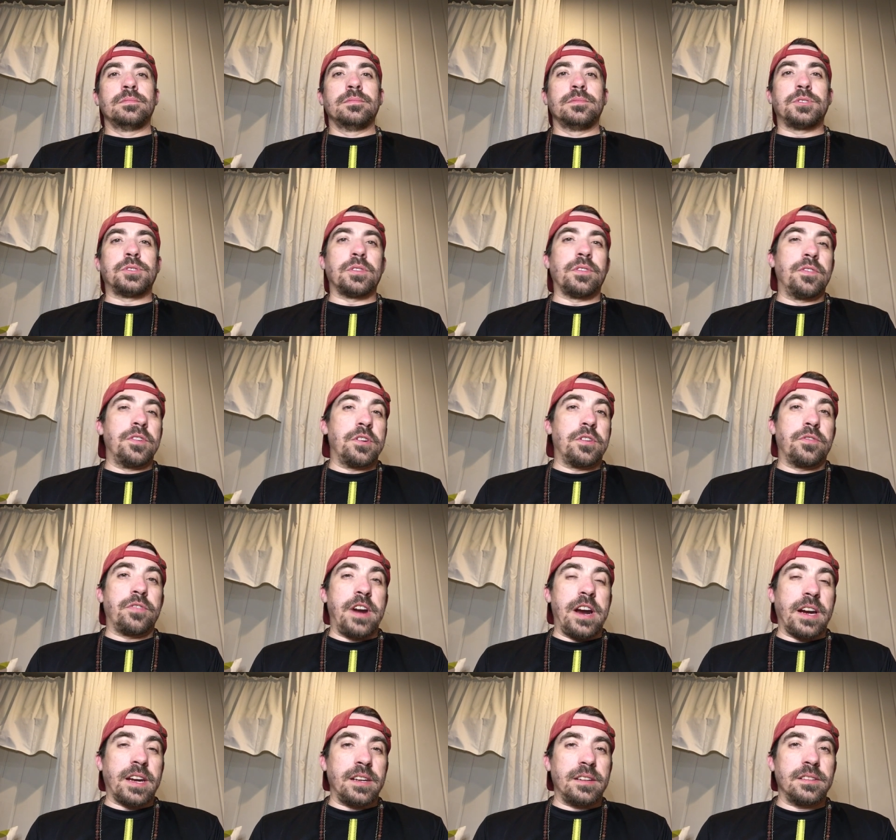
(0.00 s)
sort of
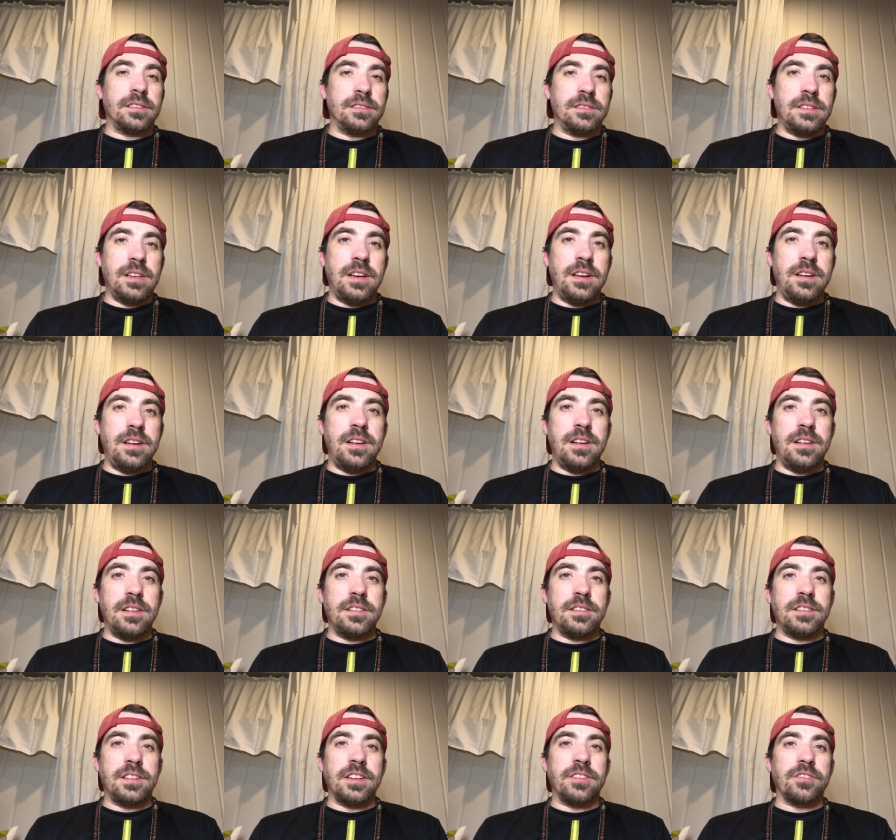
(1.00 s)
nerve-wracking.
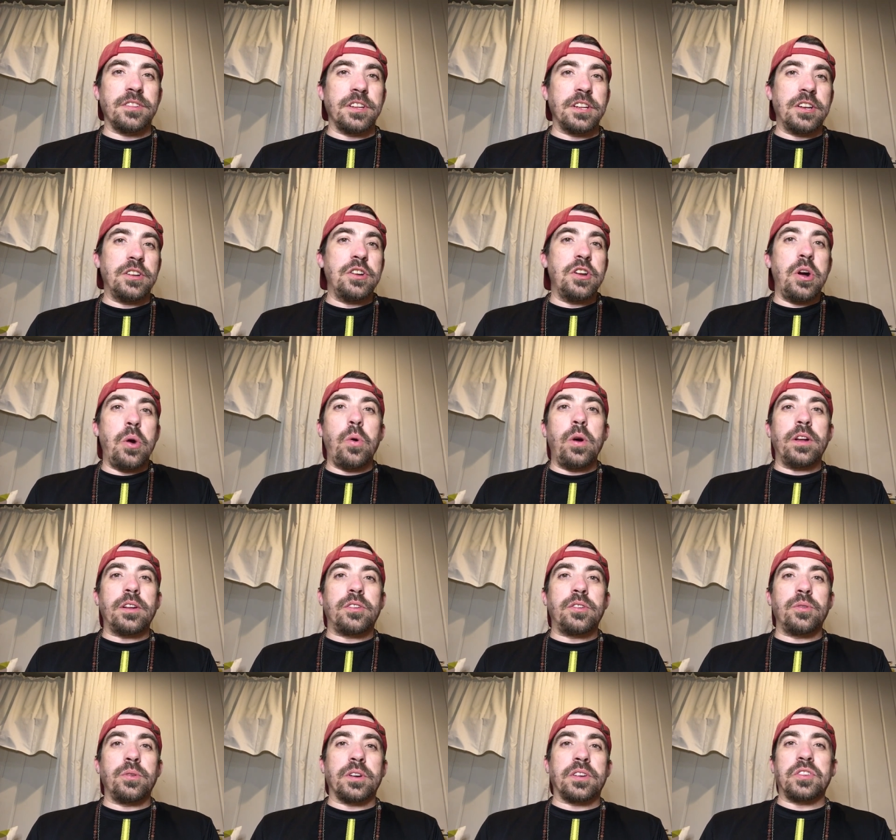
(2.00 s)
Didn't really know what
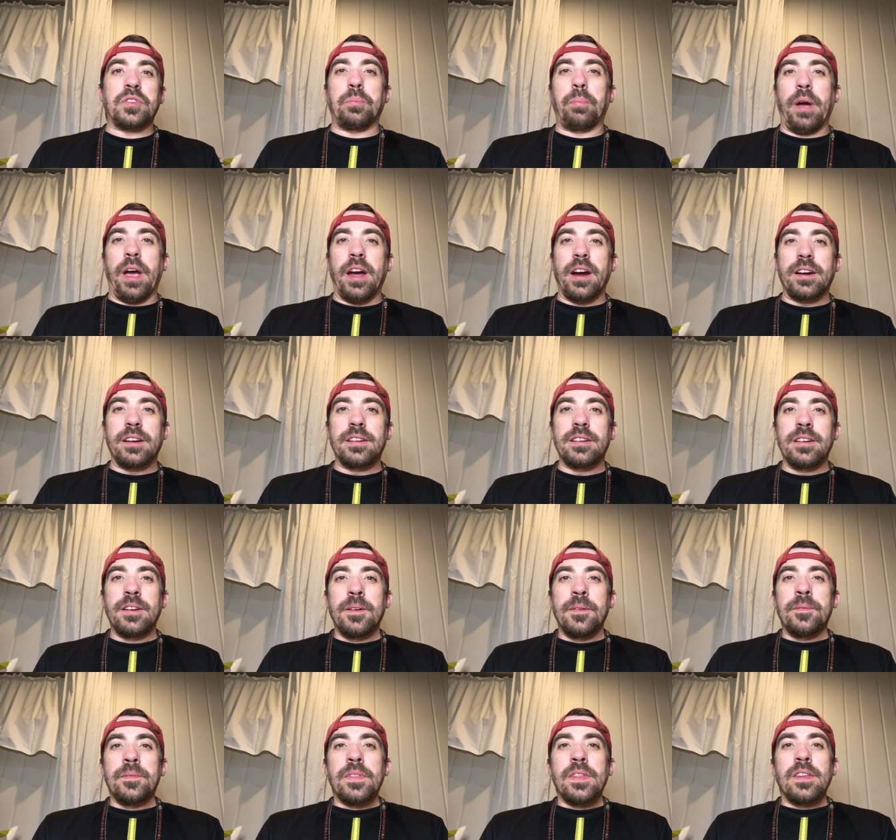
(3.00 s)
to expect.
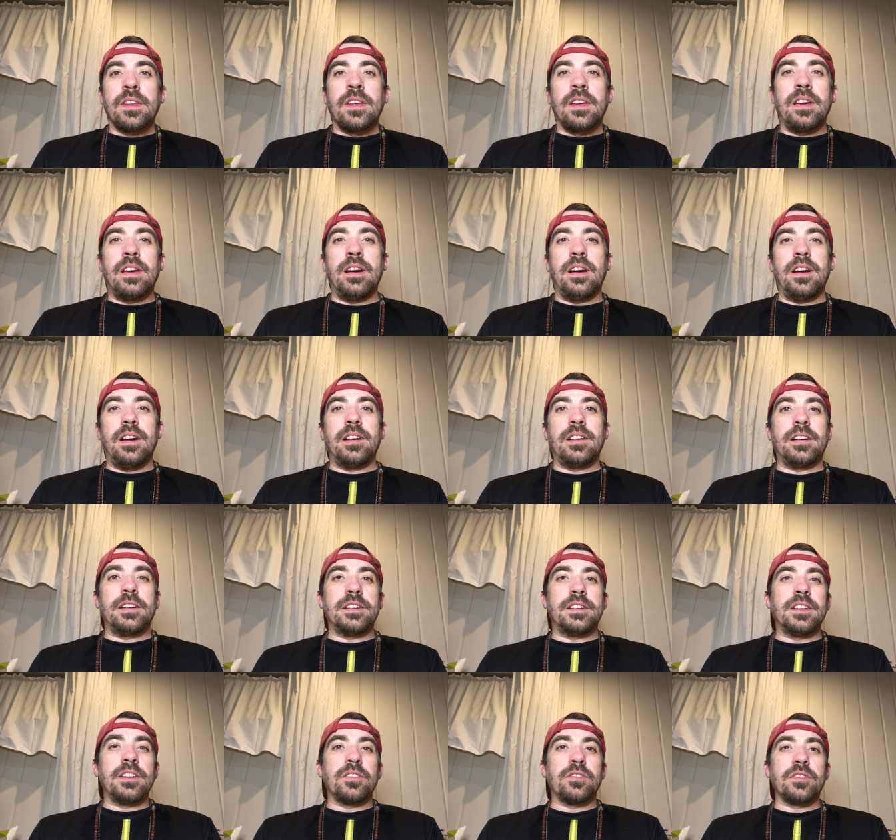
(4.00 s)

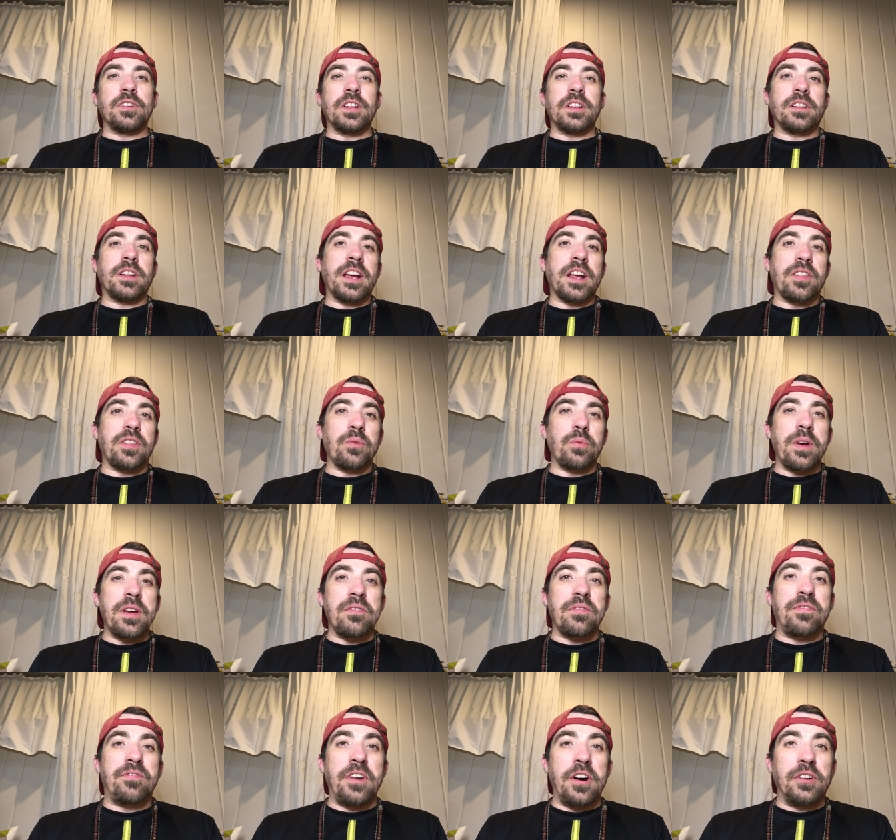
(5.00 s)
Didn't really like the way
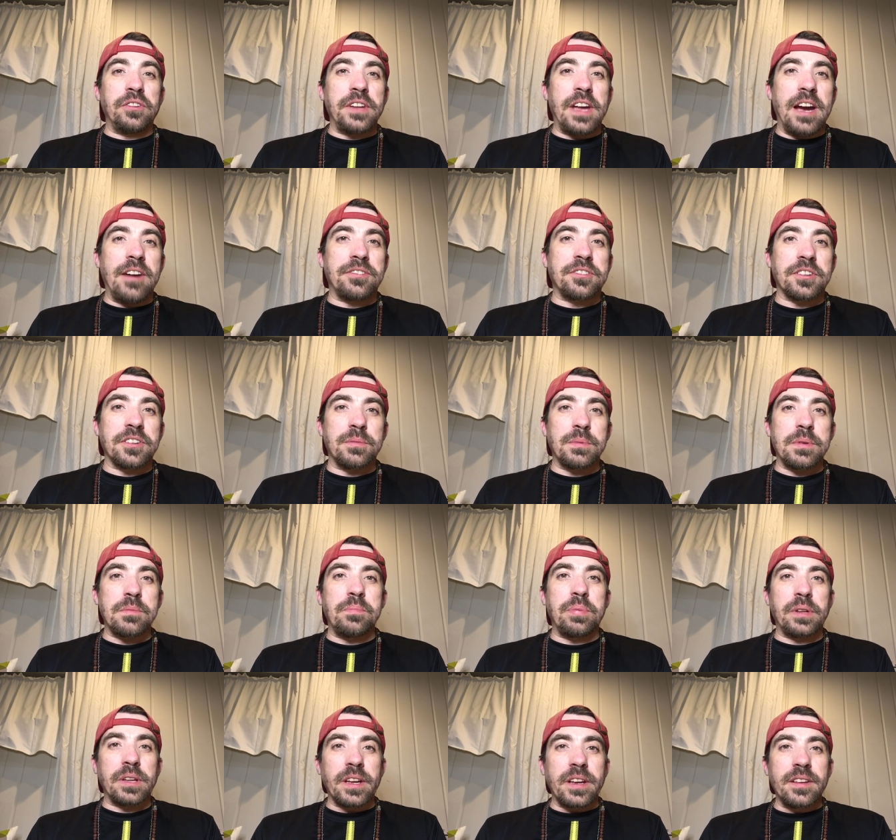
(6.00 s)
it felt after it had been
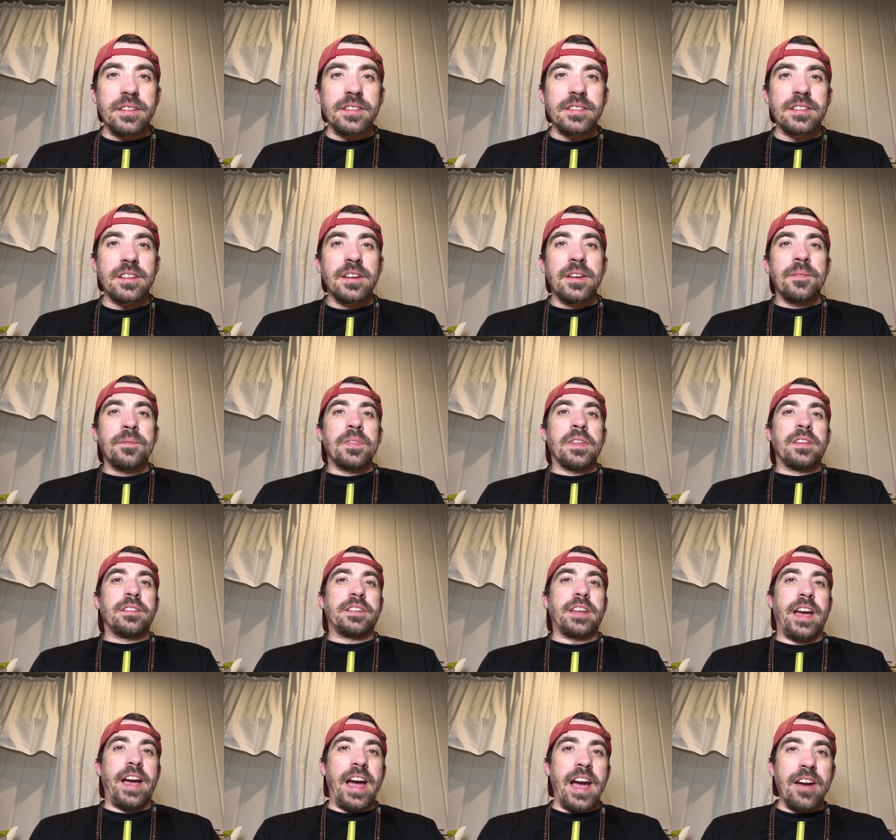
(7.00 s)
placed
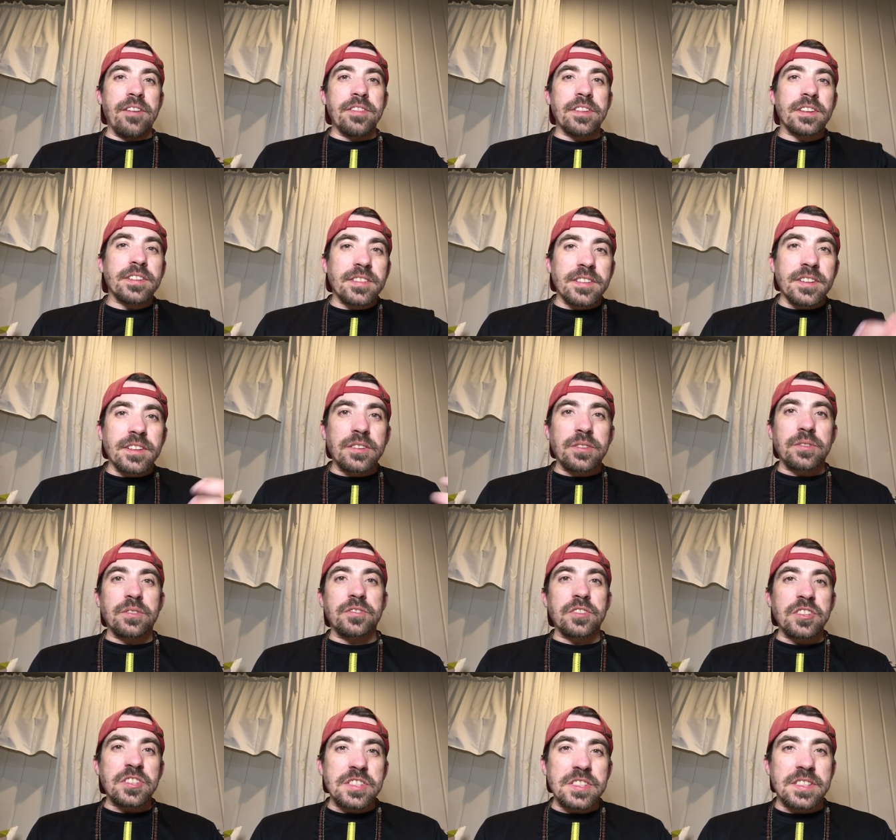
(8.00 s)
to have this thing
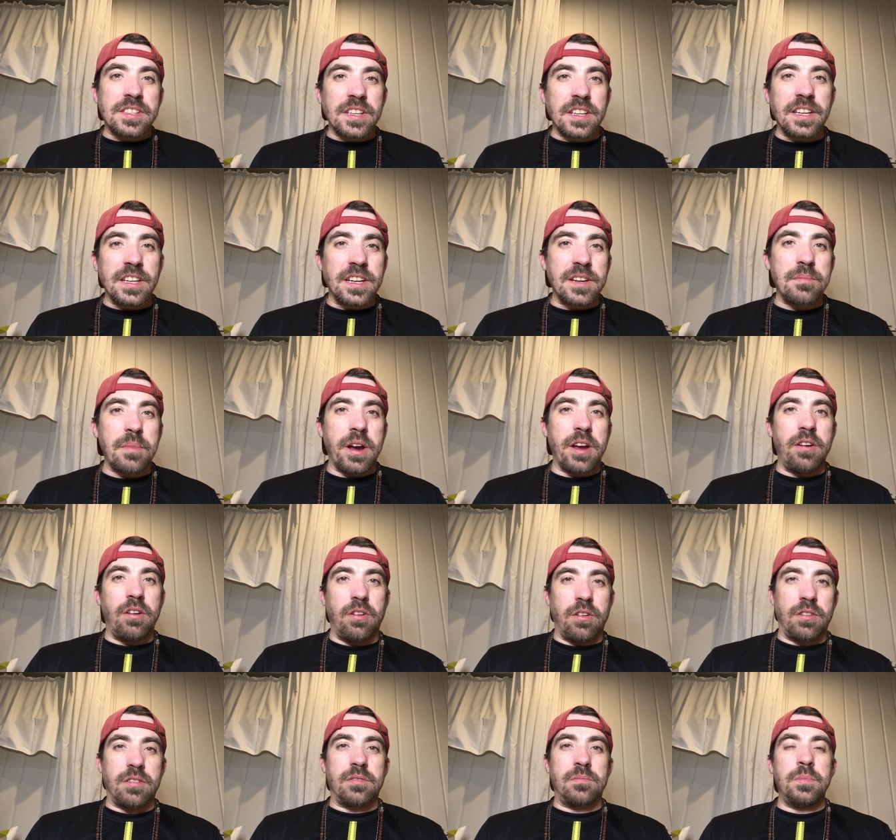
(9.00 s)
sort of just sitting in my
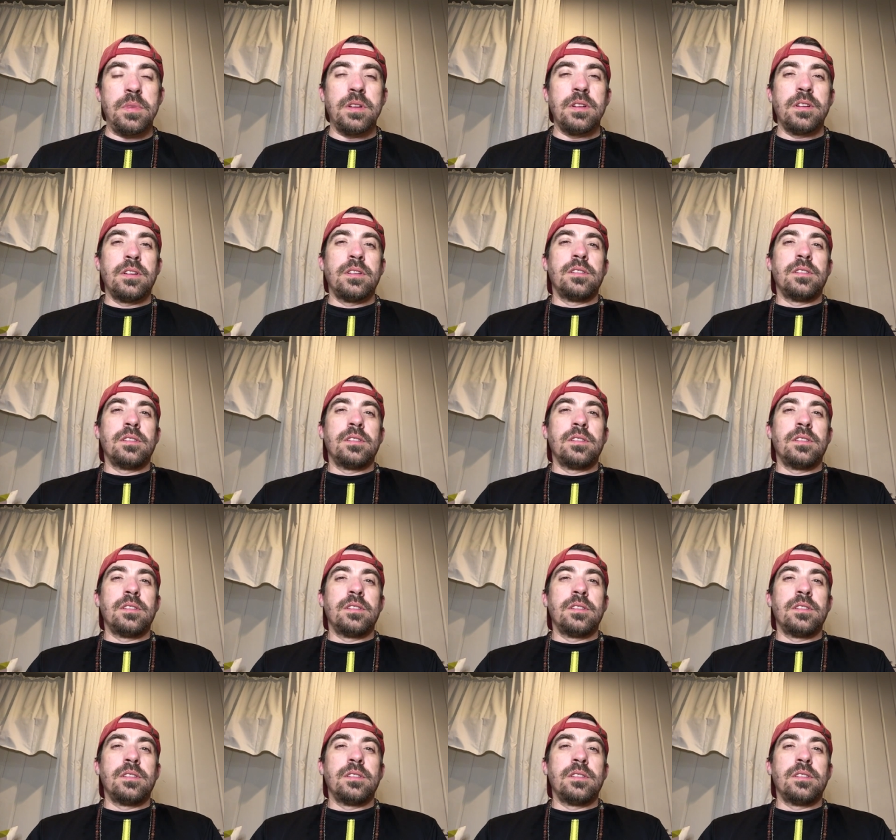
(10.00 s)
arm.